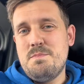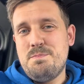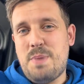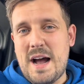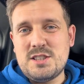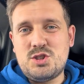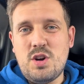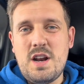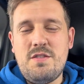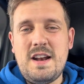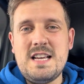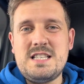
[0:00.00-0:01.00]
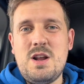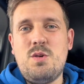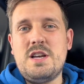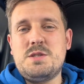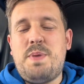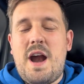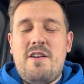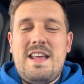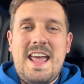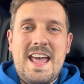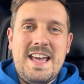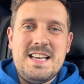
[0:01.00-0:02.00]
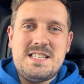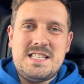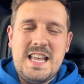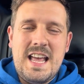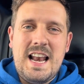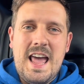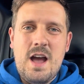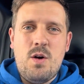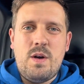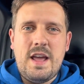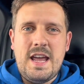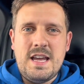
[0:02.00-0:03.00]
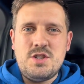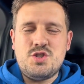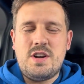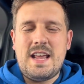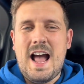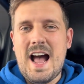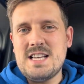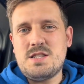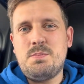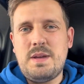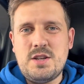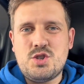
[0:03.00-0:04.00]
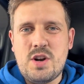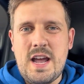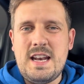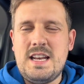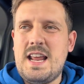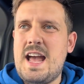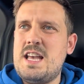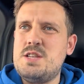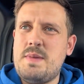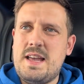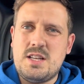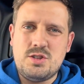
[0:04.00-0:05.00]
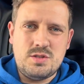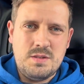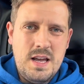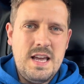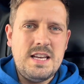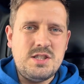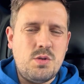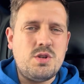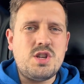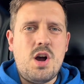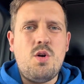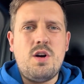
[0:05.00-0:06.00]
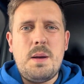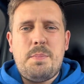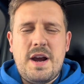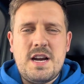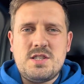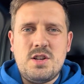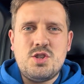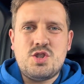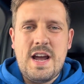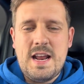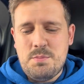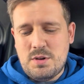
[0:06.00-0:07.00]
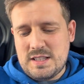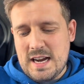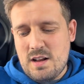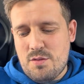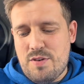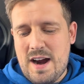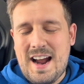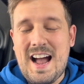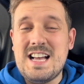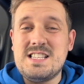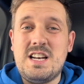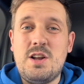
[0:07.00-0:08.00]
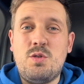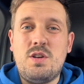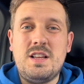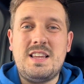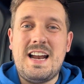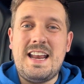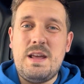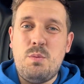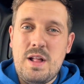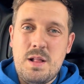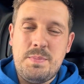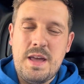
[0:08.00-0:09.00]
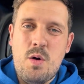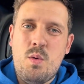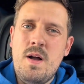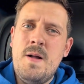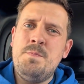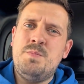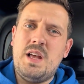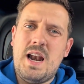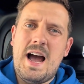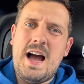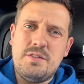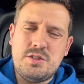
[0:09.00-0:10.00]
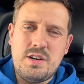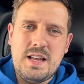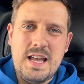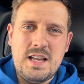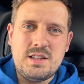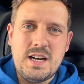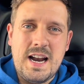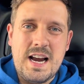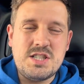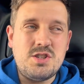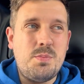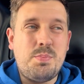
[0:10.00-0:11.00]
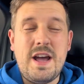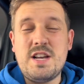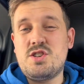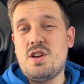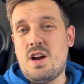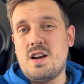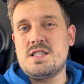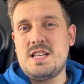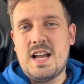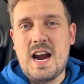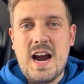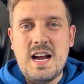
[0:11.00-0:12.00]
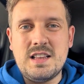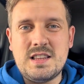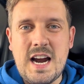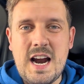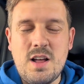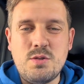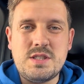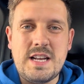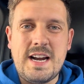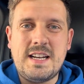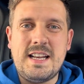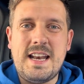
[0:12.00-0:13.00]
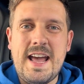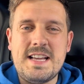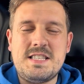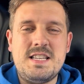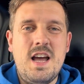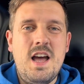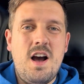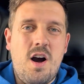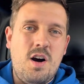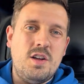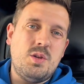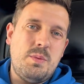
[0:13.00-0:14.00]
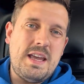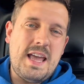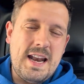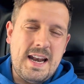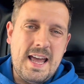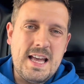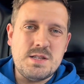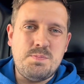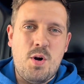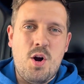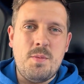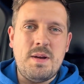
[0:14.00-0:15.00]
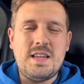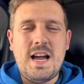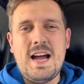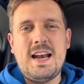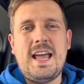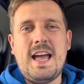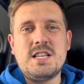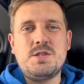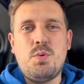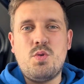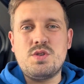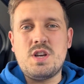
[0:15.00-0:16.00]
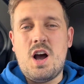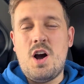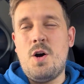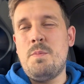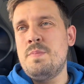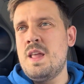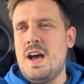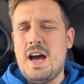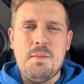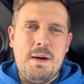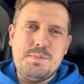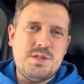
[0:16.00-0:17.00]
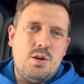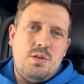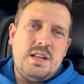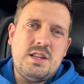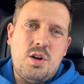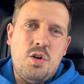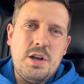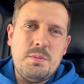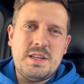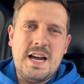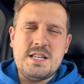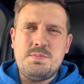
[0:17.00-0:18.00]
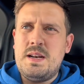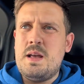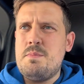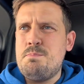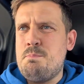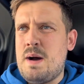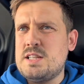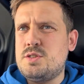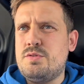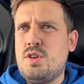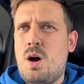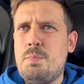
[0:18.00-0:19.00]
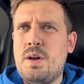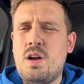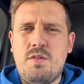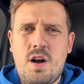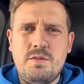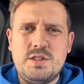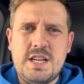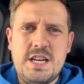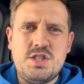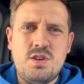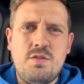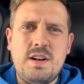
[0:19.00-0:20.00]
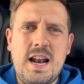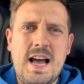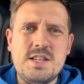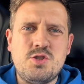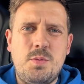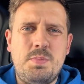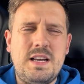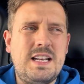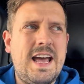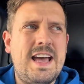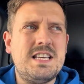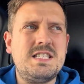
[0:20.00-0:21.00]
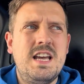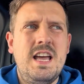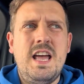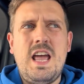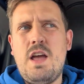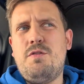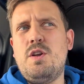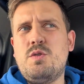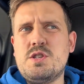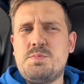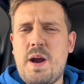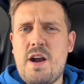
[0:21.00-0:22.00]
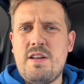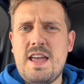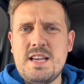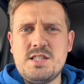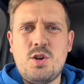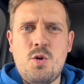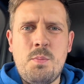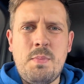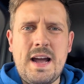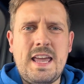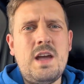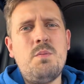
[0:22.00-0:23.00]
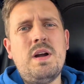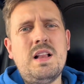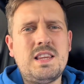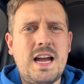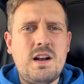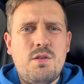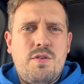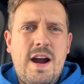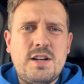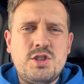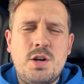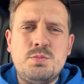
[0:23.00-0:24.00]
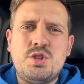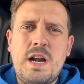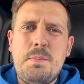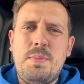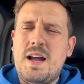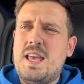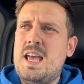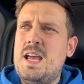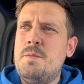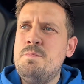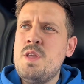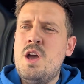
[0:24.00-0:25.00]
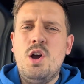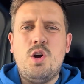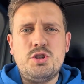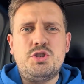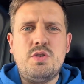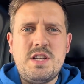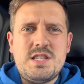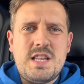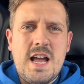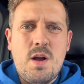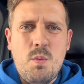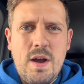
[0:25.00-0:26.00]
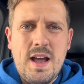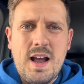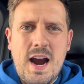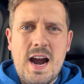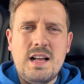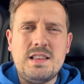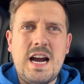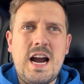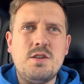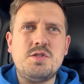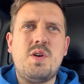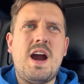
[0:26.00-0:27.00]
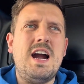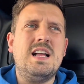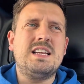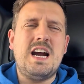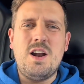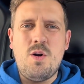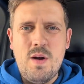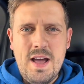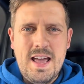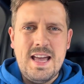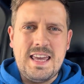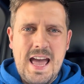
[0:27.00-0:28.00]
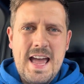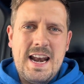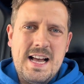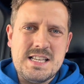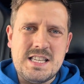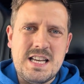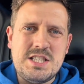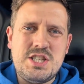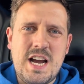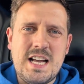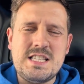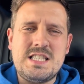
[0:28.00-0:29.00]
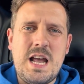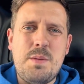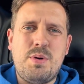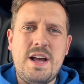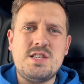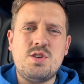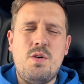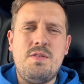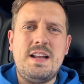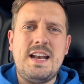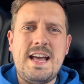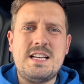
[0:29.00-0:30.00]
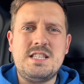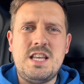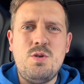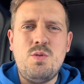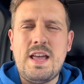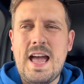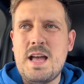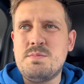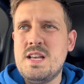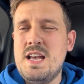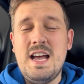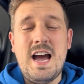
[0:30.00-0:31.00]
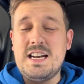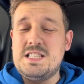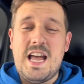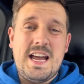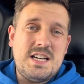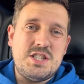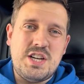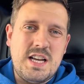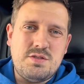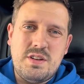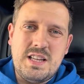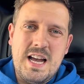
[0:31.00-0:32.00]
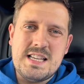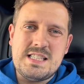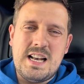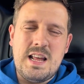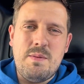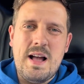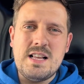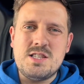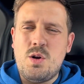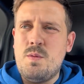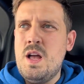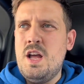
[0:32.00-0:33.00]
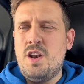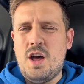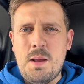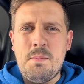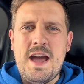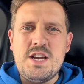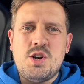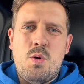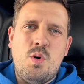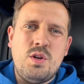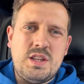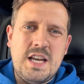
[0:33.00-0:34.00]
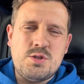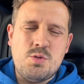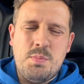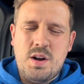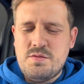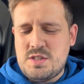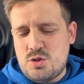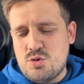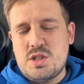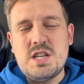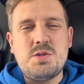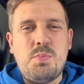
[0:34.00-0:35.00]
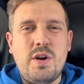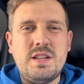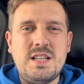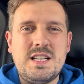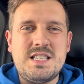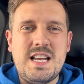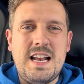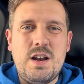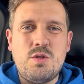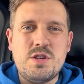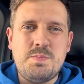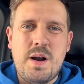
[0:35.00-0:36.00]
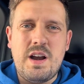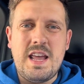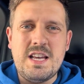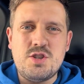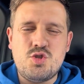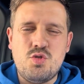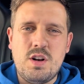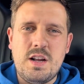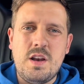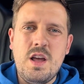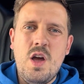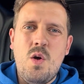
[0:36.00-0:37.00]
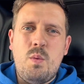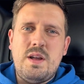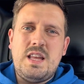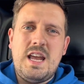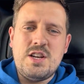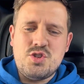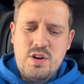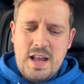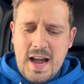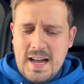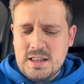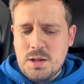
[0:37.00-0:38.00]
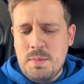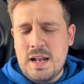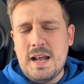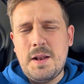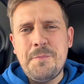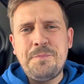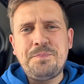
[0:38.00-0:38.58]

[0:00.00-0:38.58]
Bad side of it is Lucas Perry is still out injured. He hasn't been training yet. He's doing his own kind of personal training, but Daniel Farke has alluded that he will be out till after the international break. So you're going to see Darren start the nets on the weekend against Bournemouth and against Spurs at home. And I'm absolutely delighted with that. It's been a massive topic of conversation over the last couple of days. If Lucas Perry is to come back in, will Daniel Farke throw him straight back in? Or should he stick with Darren? So Darren again has the chance to impress over the next two games. And he's taken his chance fantastically well. So not a major one, this one, but obviously just disappointed to see Lucas Perry is struggling with the injury at the minute.